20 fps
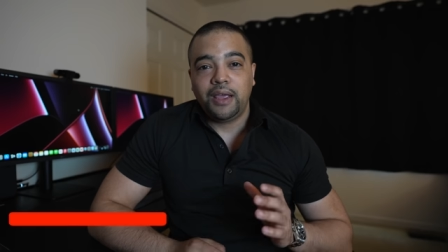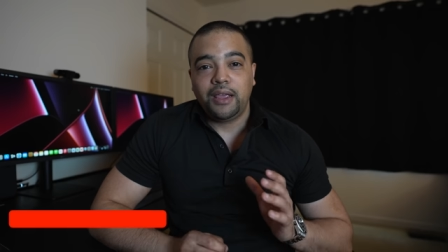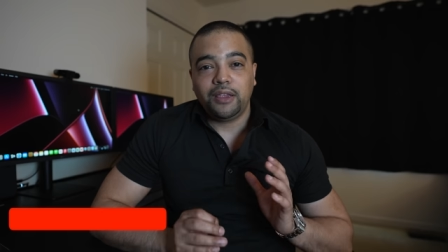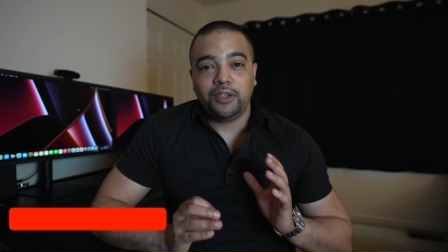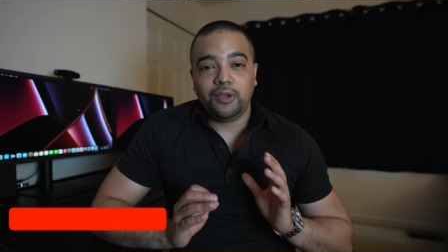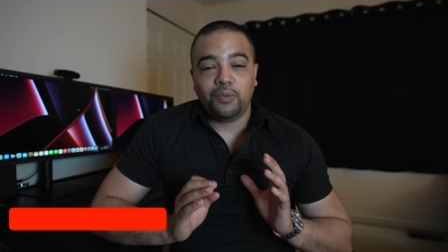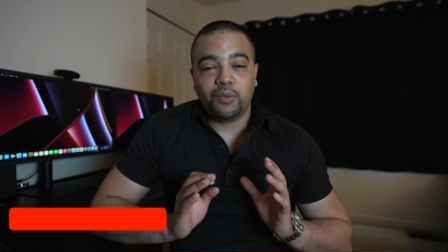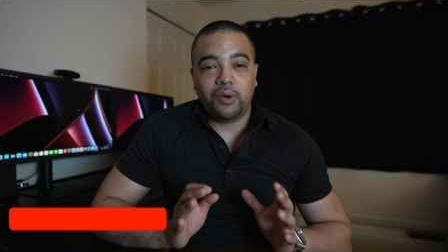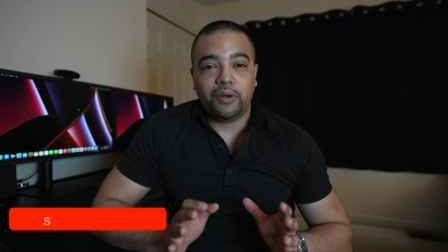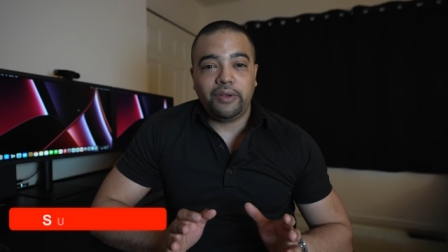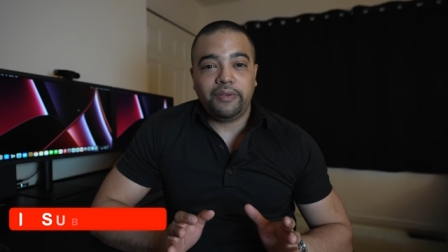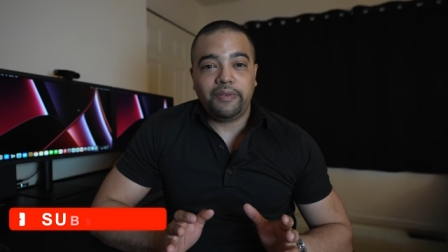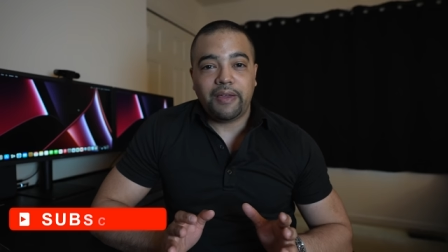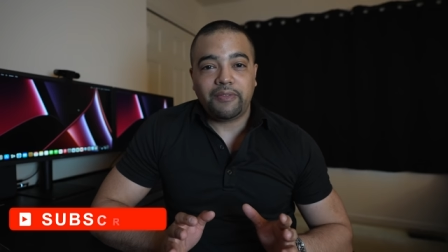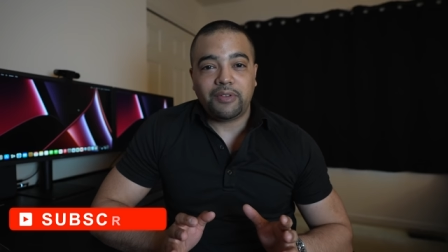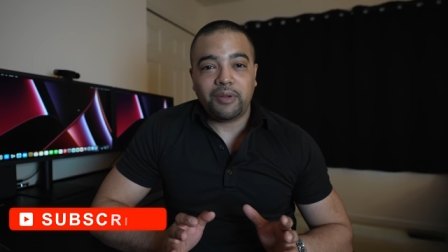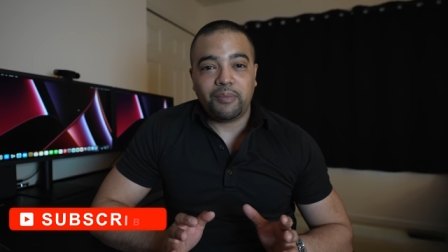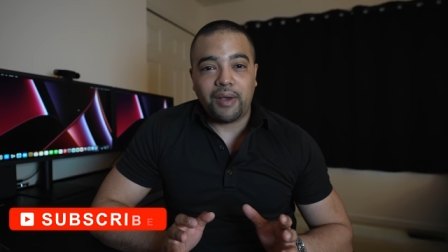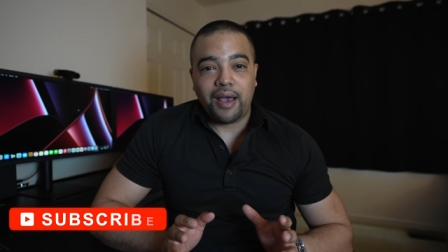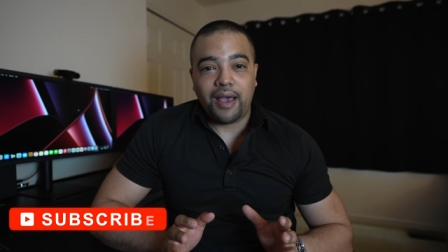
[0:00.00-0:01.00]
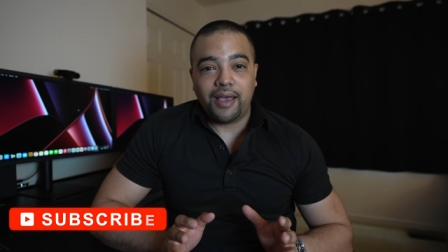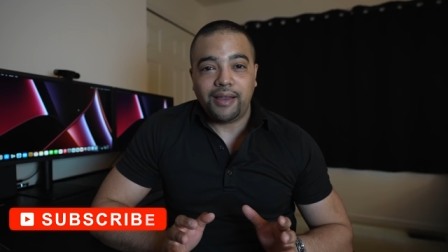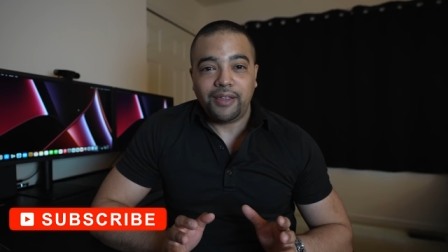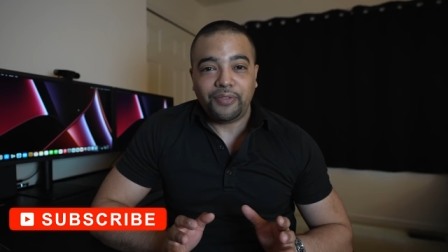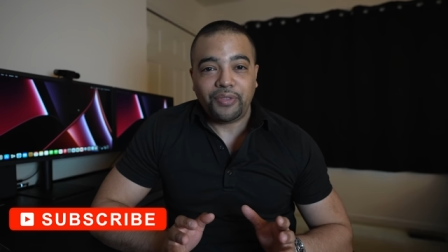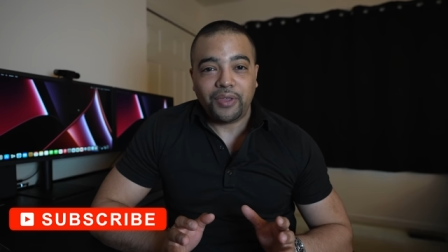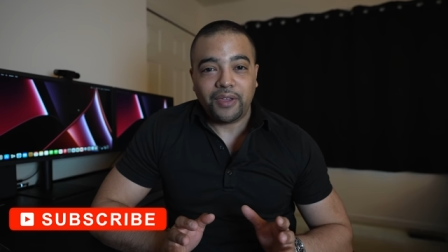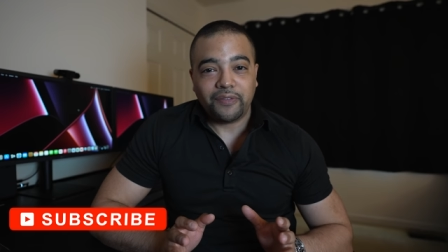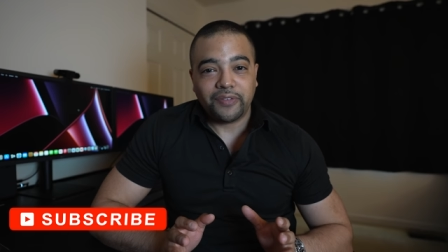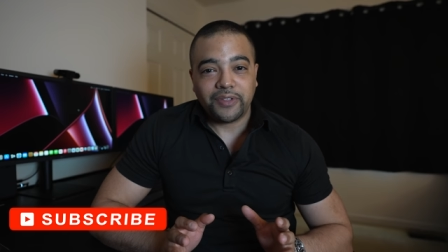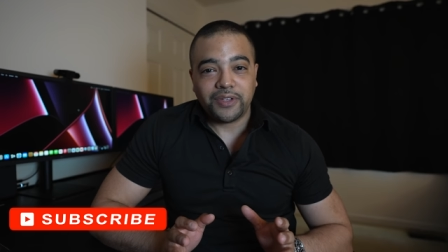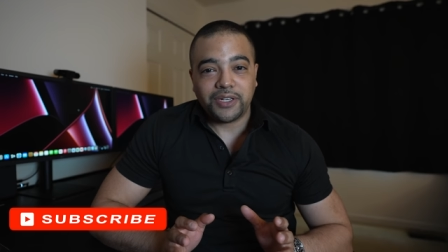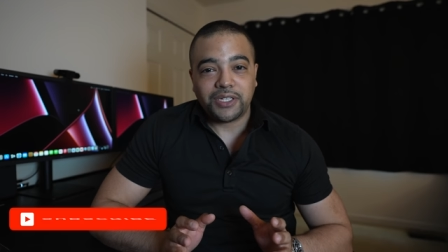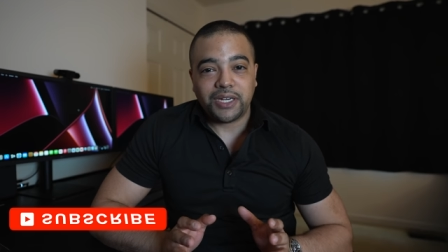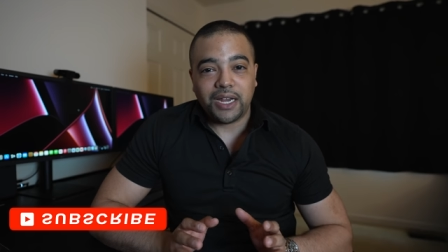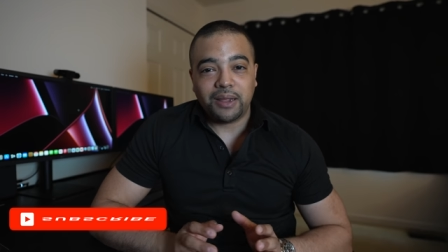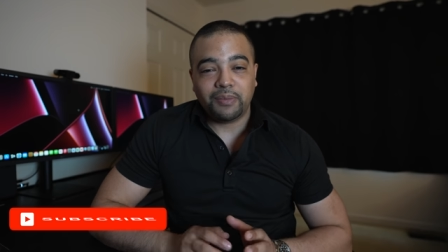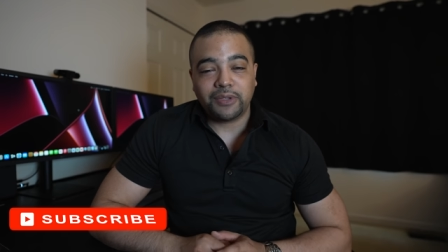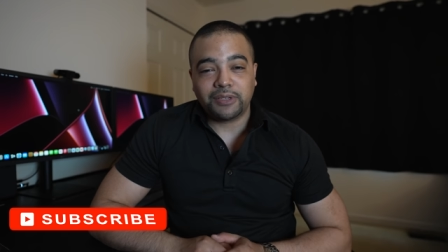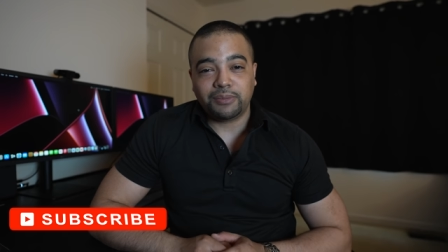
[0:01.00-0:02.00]
You won't even have to buy anything for this
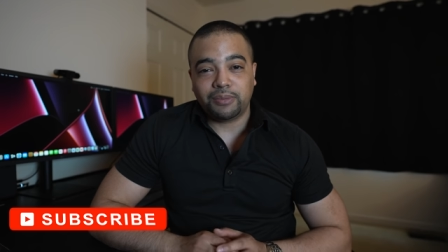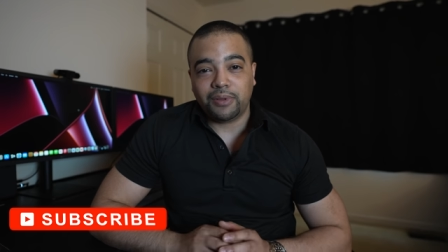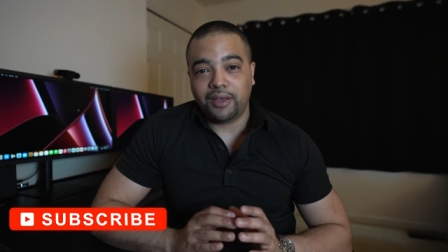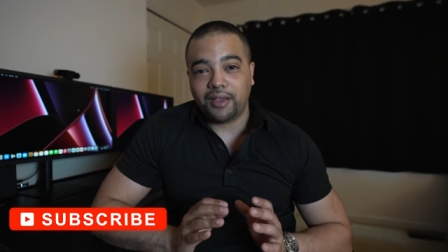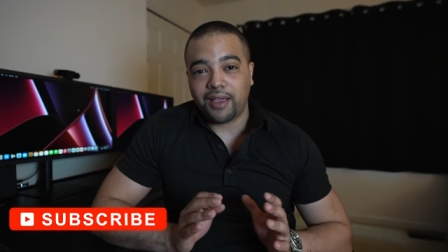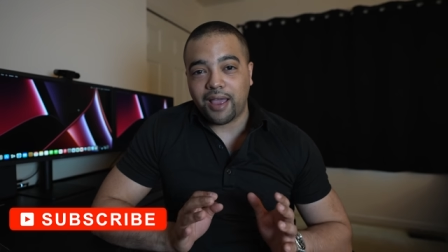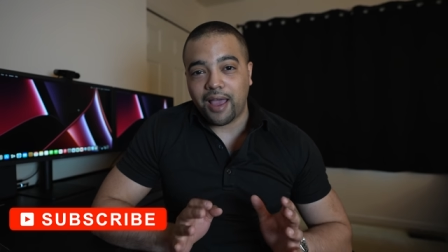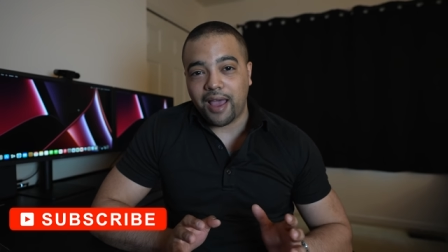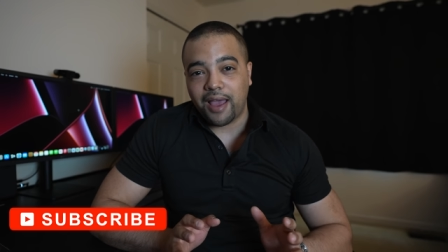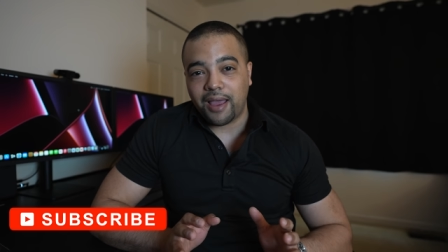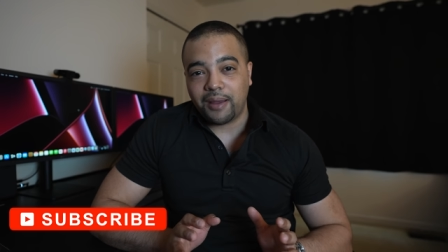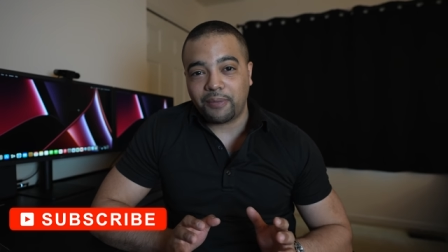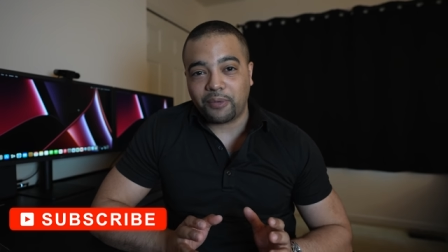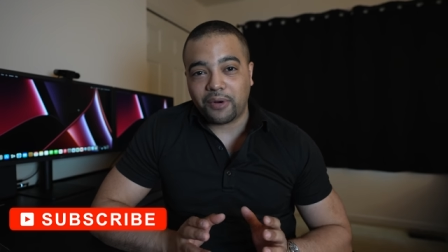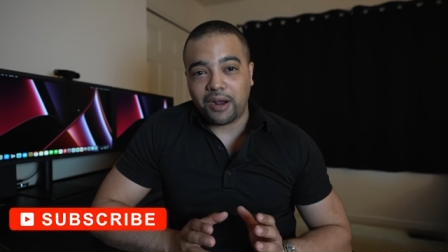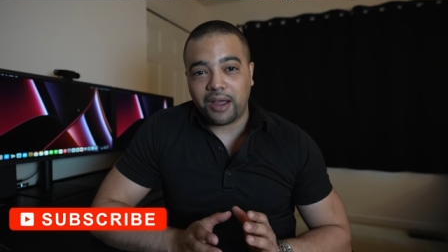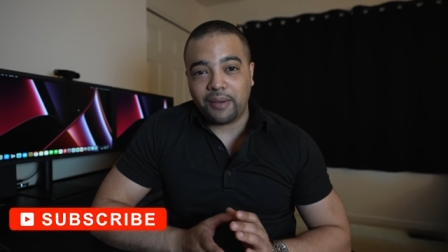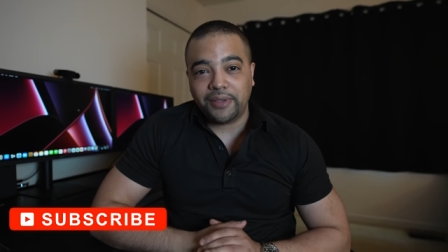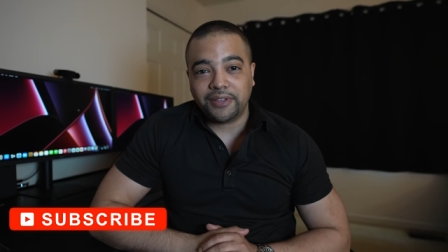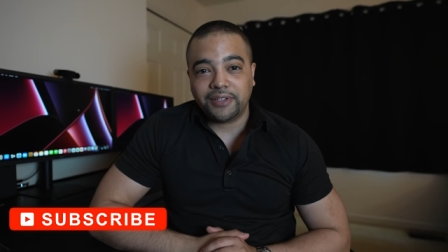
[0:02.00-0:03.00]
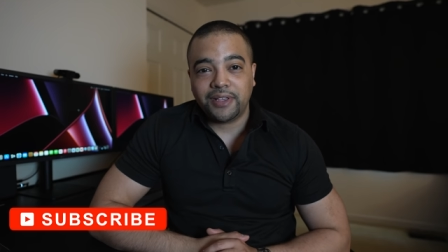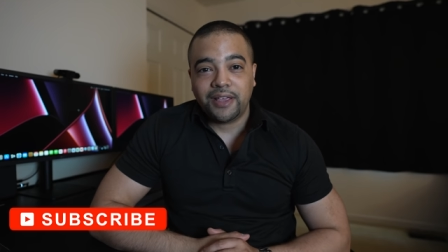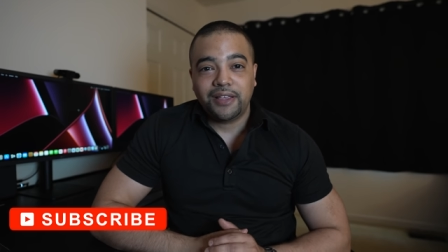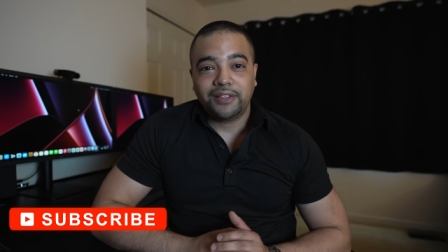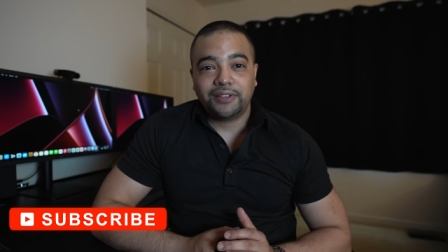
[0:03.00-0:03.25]
shameless plug, I promise.